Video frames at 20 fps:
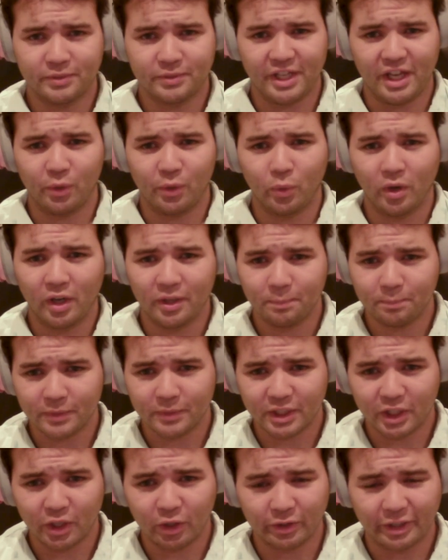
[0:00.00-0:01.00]
day one,
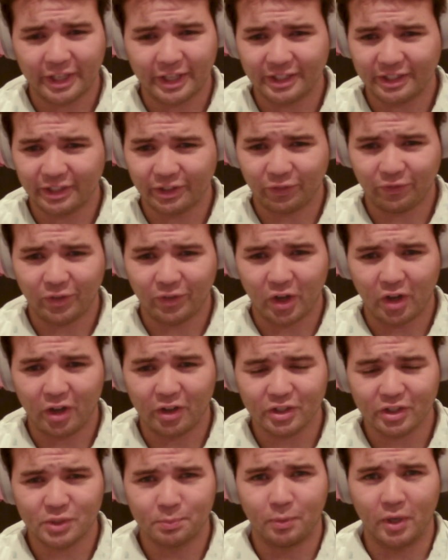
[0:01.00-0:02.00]
you know, a lot of little
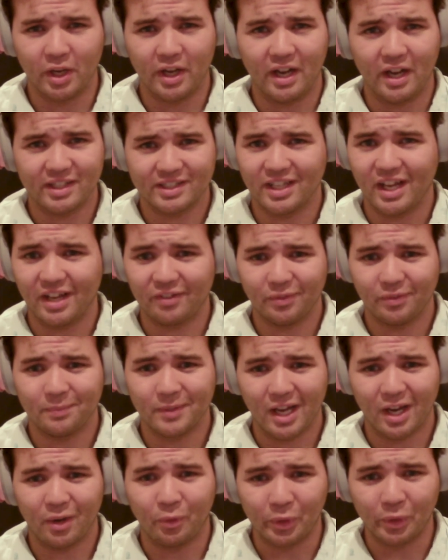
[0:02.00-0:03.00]
falls, but aside from
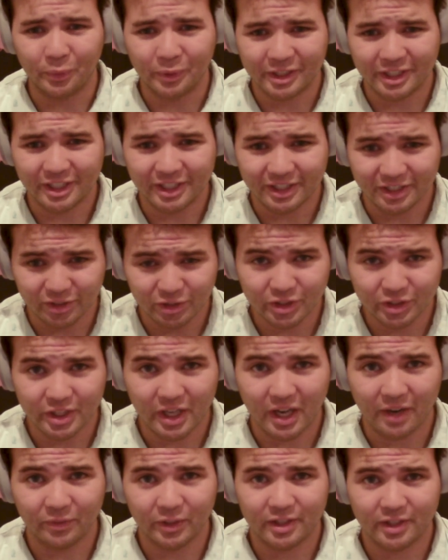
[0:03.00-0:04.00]
that, we were getting used
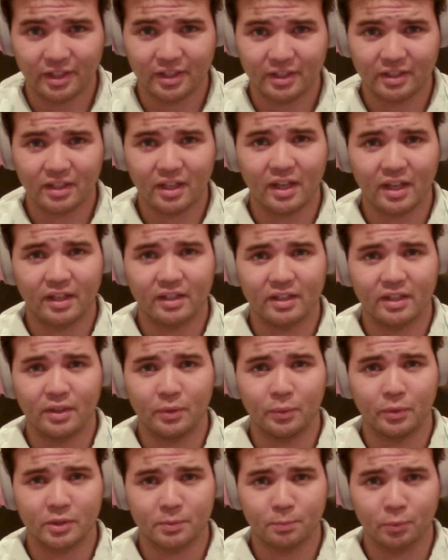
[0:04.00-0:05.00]
to everything, and it
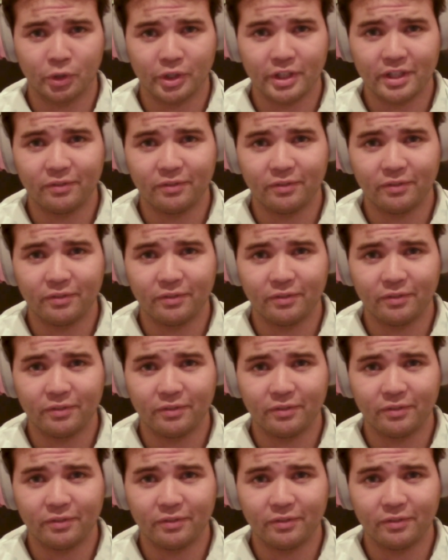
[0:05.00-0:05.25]
was pretty